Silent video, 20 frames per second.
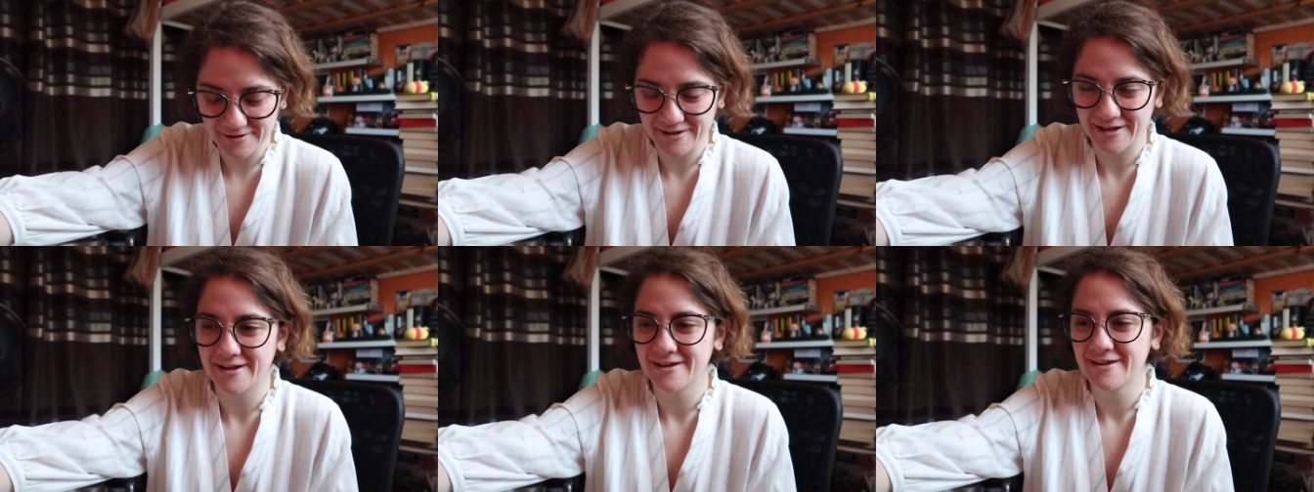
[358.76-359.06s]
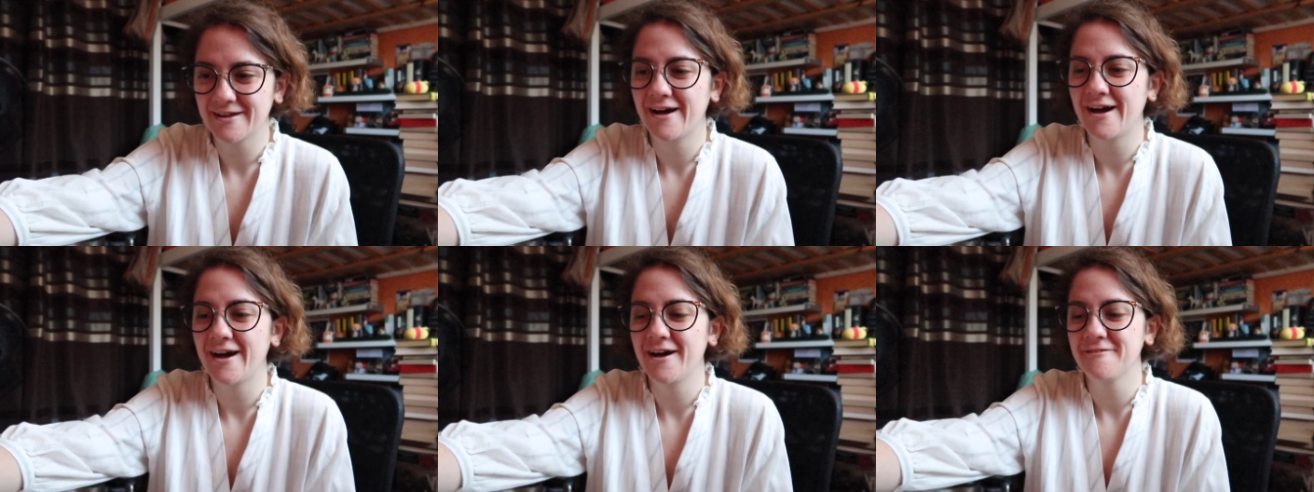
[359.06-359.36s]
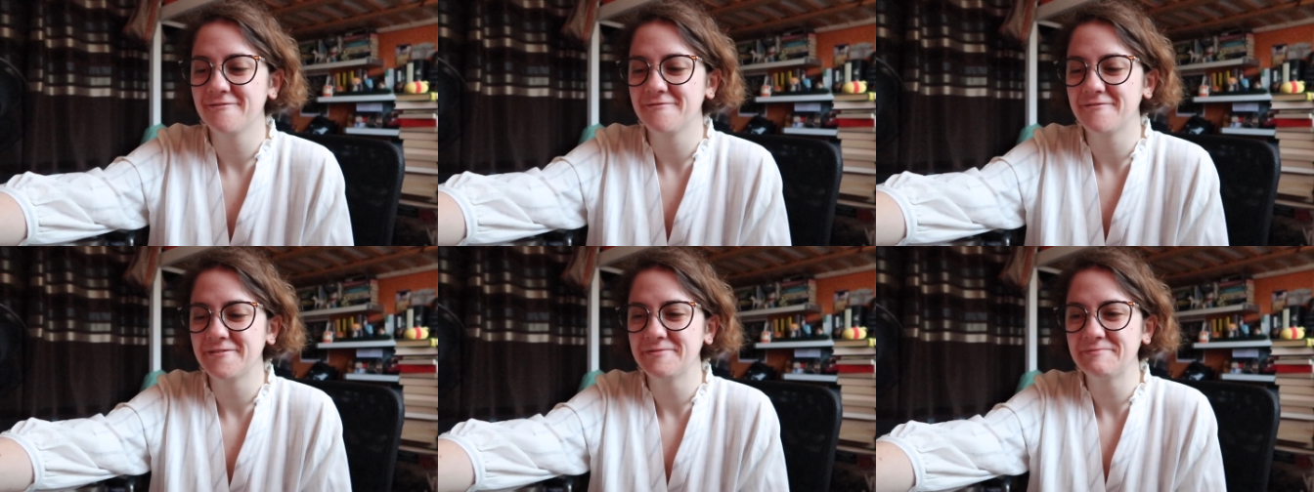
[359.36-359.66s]
Okay, I
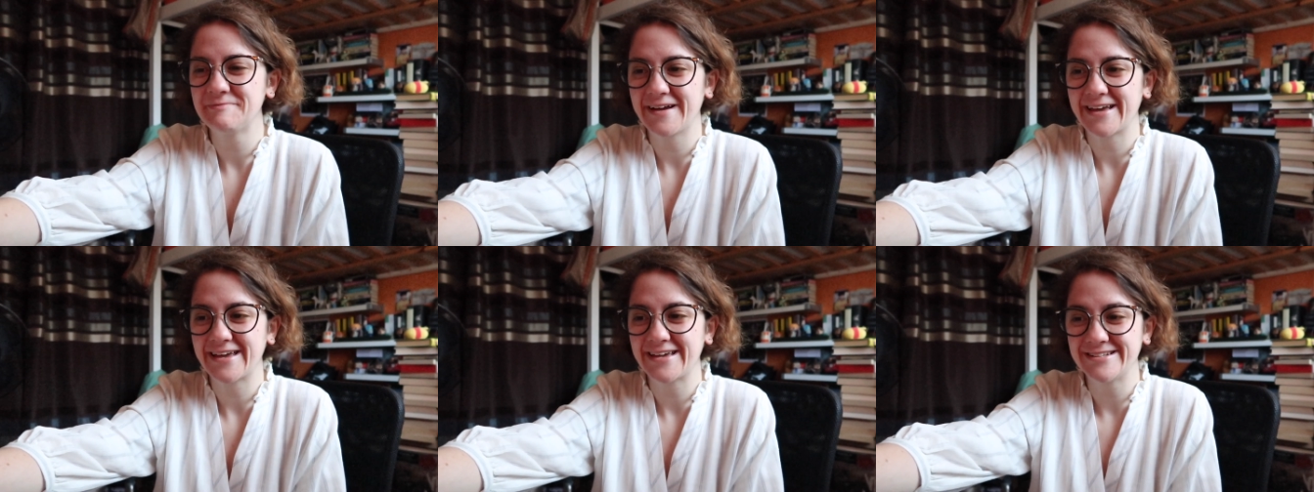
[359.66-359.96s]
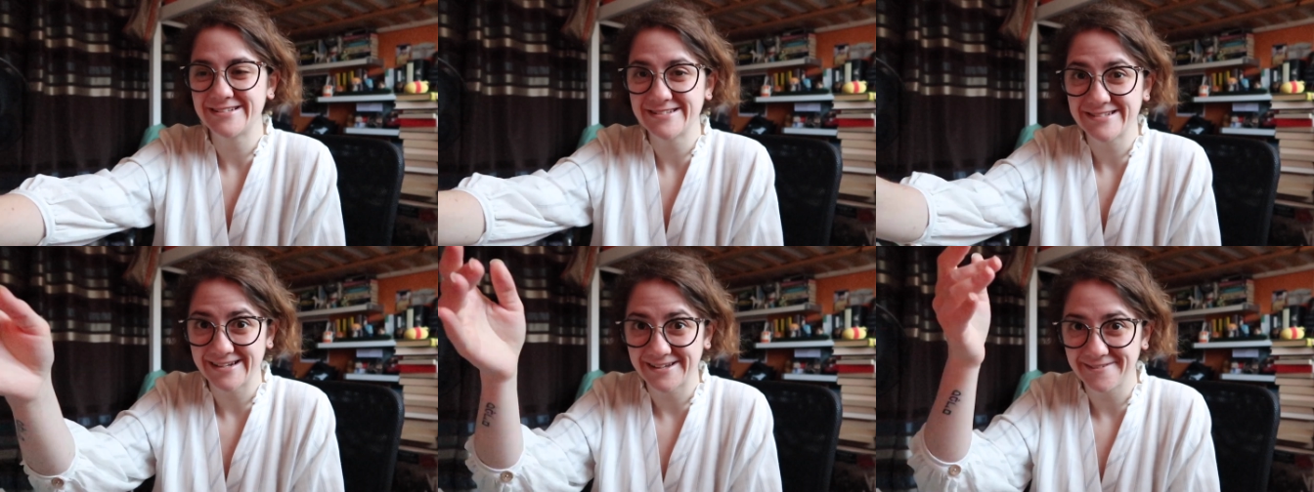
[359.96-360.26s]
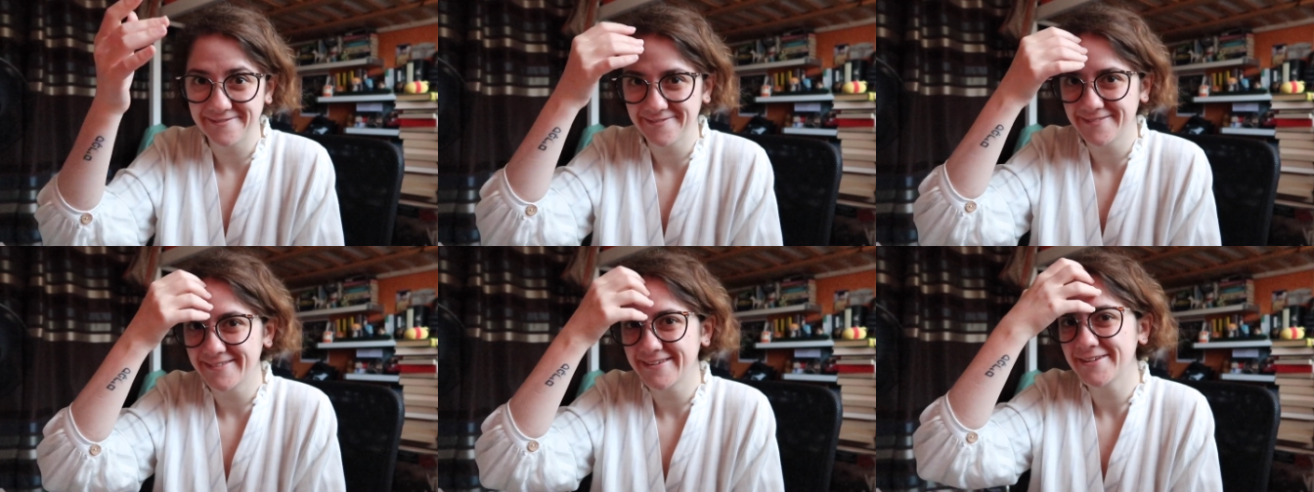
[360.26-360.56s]
have one package
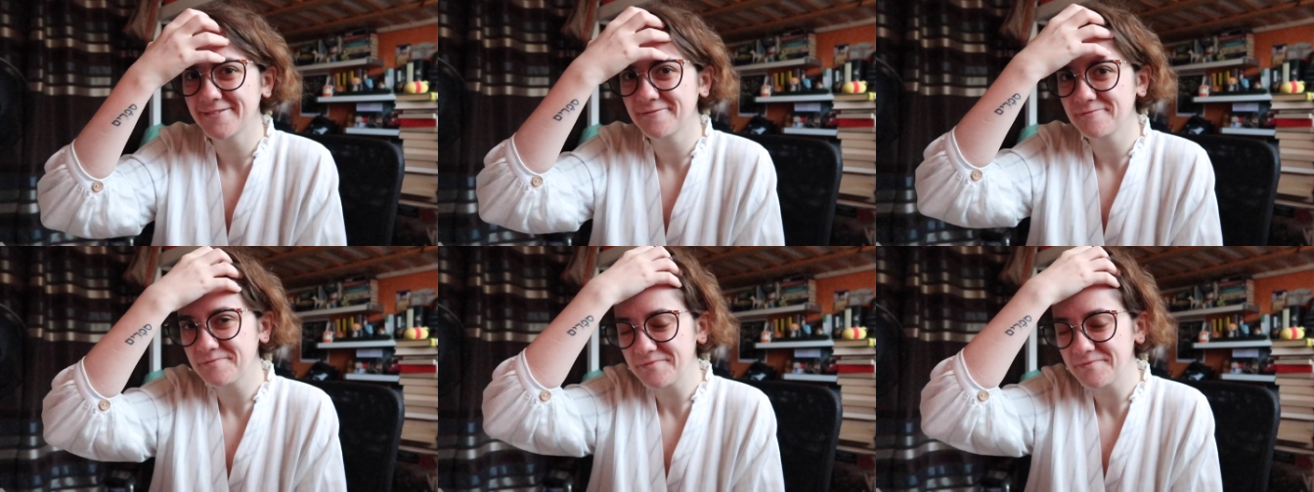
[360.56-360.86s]
left.